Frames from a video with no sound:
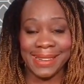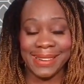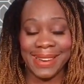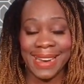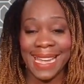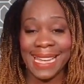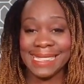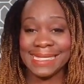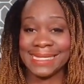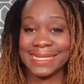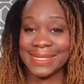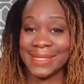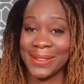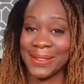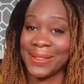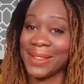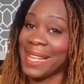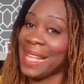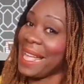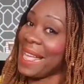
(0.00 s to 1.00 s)
All right.
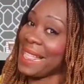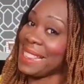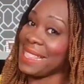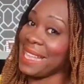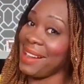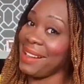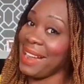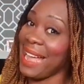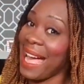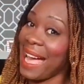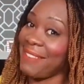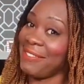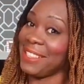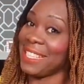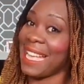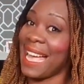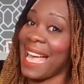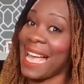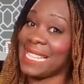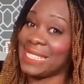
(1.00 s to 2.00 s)
So there you have
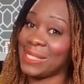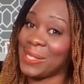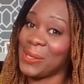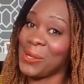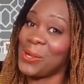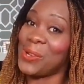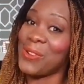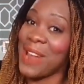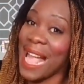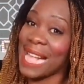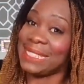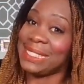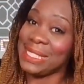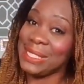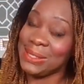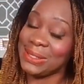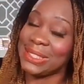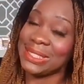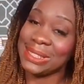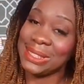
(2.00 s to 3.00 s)
it, guys. Who writes
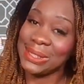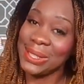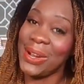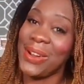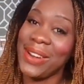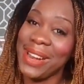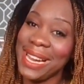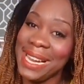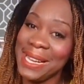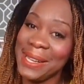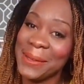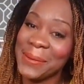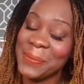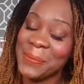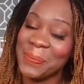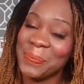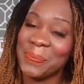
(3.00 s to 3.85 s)
the user story?